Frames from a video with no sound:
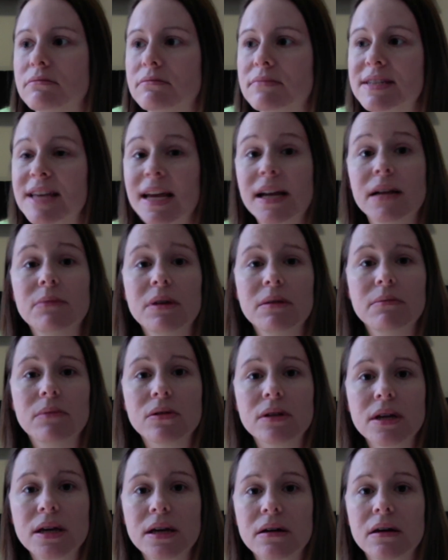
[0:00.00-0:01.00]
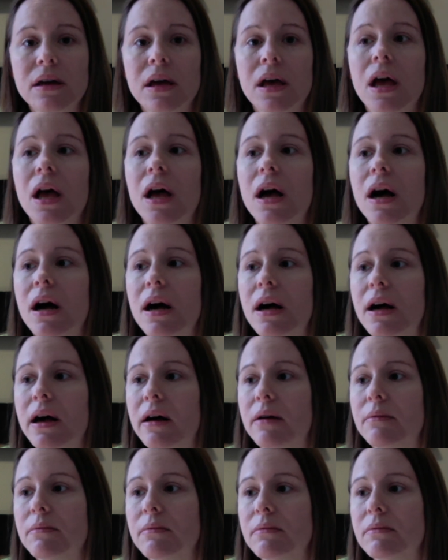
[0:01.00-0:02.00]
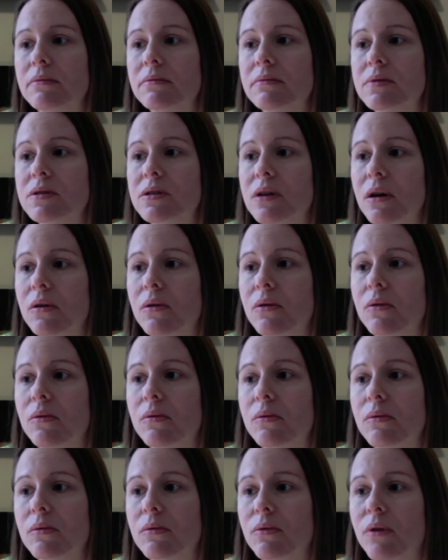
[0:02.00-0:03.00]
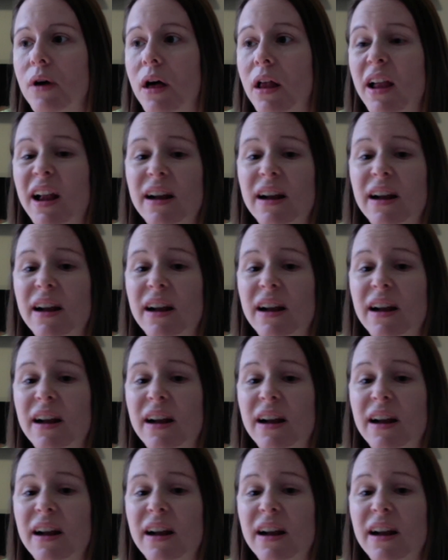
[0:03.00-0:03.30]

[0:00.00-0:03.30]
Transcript: tenement building. So a lot